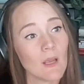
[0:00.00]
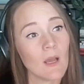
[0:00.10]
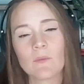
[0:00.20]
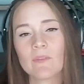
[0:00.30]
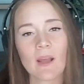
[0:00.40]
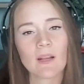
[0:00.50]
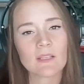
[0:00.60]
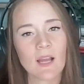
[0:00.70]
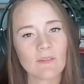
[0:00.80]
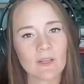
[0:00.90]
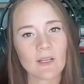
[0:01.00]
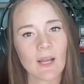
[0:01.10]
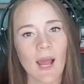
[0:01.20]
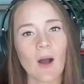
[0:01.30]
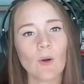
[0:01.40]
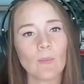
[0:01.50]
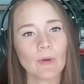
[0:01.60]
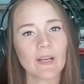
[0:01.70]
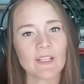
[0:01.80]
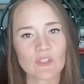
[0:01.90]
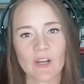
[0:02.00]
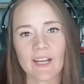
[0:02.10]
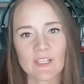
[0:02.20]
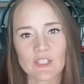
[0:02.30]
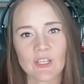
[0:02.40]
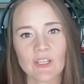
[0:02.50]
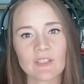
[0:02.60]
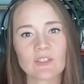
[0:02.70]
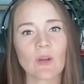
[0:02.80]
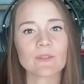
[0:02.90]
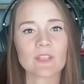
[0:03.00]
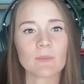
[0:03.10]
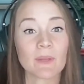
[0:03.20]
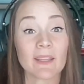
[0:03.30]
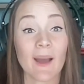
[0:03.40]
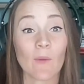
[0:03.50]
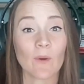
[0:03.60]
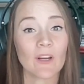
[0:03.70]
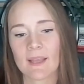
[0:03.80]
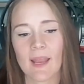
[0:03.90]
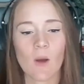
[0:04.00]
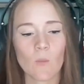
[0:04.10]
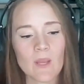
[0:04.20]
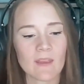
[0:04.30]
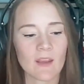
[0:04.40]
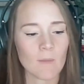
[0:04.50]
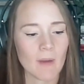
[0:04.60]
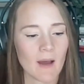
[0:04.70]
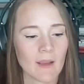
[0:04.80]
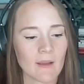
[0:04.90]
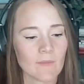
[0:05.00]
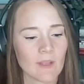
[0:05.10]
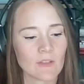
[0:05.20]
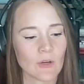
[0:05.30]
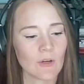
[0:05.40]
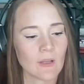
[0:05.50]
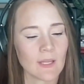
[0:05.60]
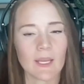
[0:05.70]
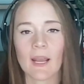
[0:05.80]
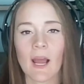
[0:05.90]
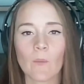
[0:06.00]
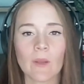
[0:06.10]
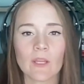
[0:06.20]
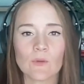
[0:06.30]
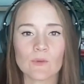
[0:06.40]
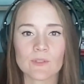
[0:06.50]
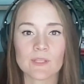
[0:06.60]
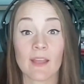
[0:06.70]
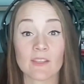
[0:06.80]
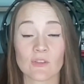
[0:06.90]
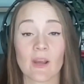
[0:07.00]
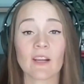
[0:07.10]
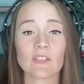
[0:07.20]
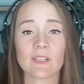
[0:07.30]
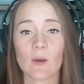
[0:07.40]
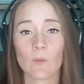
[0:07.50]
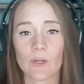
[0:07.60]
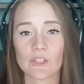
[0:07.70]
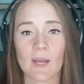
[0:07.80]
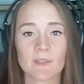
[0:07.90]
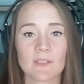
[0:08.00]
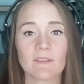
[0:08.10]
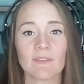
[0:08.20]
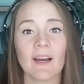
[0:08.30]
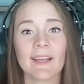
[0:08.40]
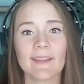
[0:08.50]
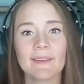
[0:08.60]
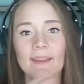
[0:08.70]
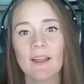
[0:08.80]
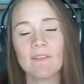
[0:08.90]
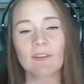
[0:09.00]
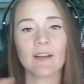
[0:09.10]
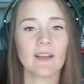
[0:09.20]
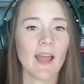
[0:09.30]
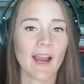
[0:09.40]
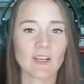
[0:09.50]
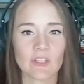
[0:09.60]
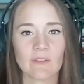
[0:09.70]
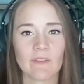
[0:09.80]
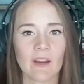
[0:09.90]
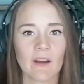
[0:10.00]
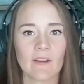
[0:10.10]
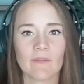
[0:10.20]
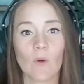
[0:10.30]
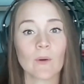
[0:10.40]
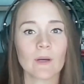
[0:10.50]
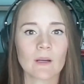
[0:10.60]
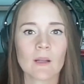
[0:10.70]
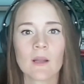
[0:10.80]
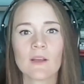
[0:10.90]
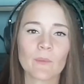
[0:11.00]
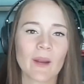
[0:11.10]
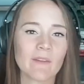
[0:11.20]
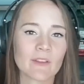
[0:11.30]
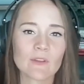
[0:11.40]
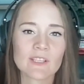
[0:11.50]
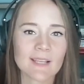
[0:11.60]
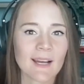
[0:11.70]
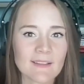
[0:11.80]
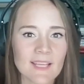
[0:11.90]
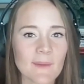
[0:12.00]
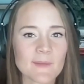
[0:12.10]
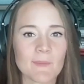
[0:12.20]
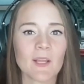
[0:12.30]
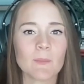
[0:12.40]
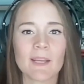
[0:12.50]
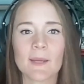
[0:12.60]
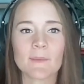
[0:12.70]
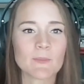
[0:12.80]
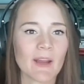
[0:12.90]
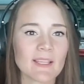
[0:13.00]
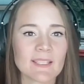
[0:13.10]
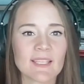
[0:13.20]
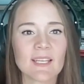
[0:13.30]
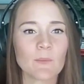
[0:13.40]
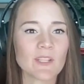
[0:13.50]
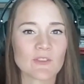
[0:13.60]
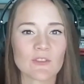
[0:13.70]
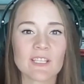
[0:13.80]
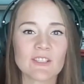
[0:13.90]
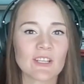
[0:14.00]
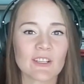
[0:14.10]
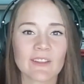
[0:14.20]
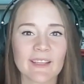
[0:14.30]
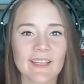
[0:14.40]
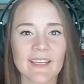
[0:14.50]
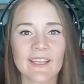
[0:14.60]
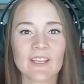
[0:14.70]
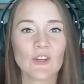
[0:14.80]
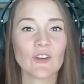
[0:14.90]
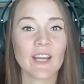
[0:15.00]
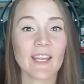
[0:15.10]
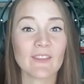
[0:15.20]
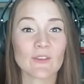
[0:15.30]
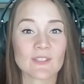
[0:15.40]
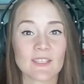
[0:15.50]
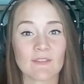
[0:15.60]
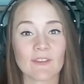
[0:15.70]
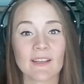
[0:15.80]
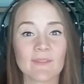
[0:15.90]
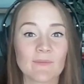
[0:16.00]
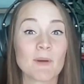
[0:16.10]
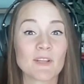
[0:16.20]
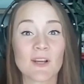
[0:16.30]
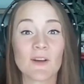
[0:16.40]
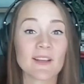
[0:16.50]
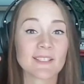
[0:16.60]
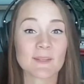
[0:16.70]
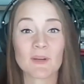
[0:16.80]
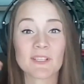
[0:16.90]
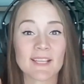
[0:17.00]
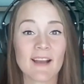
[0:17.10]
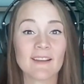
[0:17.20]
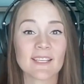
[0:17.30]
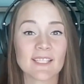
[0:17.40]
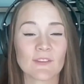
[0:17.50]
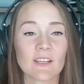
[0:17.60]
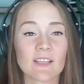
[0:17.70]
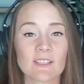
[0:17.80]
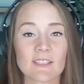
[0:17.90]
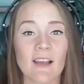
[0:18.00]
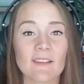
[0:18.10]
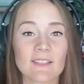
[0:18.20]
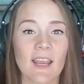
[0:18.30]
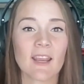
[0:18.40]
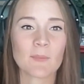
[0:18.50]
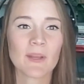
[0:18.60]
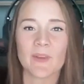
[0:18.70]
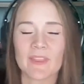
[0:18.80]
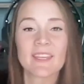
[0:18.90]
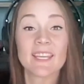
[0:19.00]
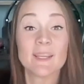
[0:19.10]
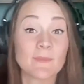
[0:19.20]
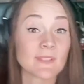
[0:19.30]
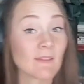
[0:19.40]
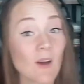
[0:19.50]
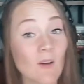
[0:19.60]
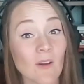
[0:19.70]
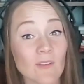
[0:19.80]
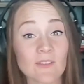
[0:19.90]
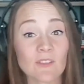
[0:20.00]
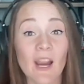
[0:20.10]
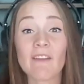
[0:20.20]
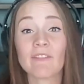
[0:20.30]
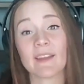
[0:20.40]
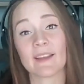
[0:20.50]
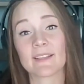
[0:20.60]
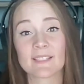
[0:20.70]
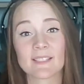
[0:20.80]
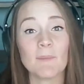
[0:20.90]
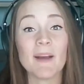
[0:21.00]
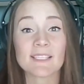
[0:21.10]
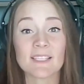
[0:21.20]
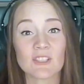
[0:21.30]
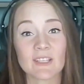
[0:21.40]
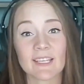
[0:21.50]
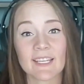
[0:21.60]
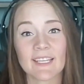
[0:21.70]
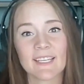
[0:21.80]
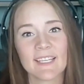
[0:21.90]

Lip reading: We've kind of covered how brand strategy shows up in that work, like how we think about it internally and how we use that strategy, that workshop to define every action there forward. We have our 3 stylescapes, mild, medium, spicy, and we strategically create those different personas and personalities for each stylescape with themes, logos, graphics, messaging.